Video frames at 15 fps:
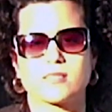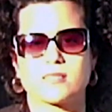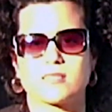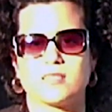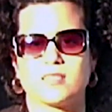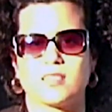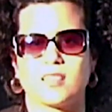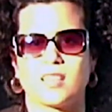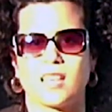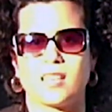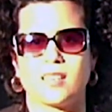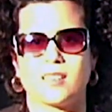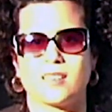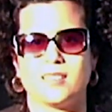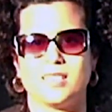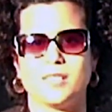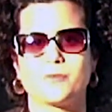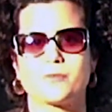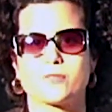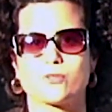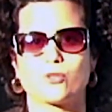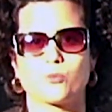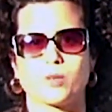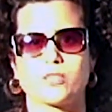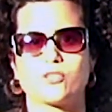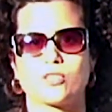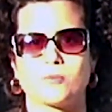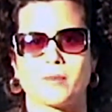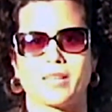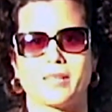lived too
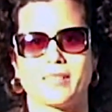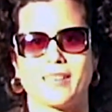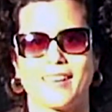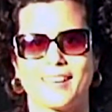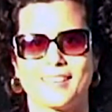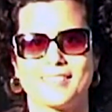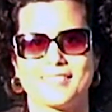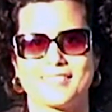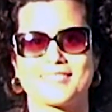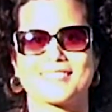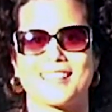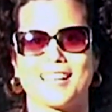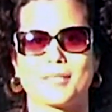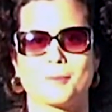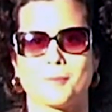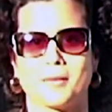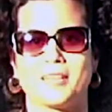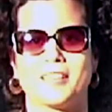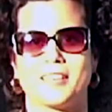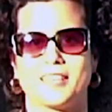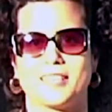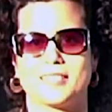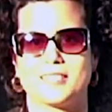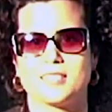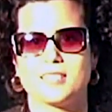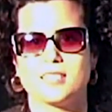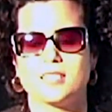much inside my head